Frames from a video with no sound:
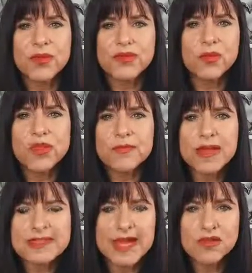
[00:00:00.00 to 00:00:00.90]
filter with
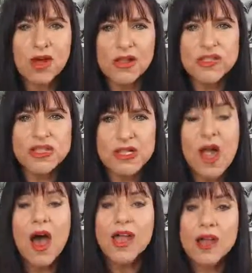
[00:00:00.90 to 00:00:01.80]
my
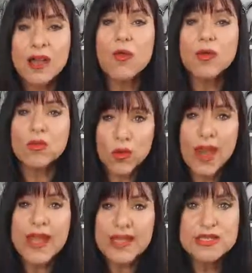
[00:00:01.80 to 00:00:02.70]
technology. I kind of went
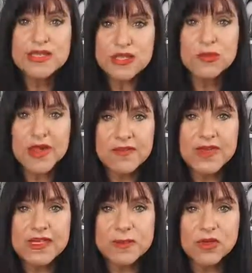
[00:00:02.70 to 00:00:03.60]
right into my
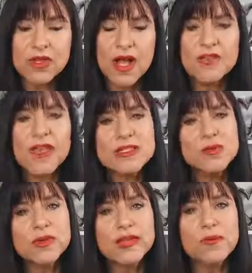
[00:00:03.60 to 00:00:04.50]
Facebook Live, and
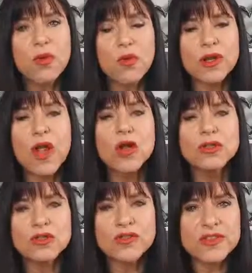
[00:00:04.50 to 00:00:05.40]
that's really important.
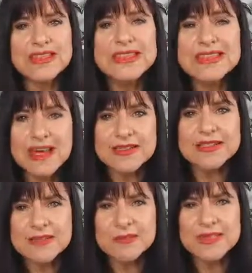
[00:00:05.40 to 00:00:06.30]
This is
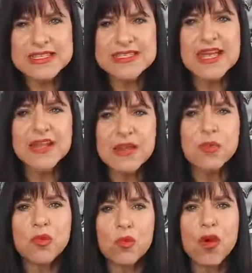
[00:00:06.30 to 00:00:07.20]
mistake
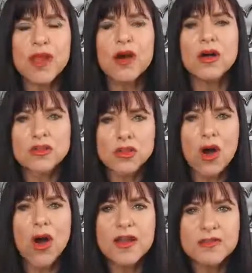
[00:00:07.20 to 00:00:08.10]
number one a
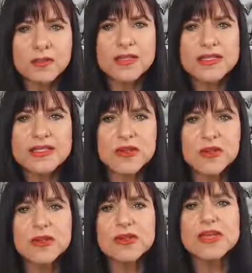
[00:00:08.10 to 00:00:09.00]
lot of business
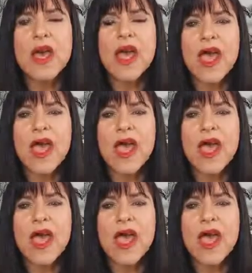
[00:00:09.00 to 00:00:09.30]
owners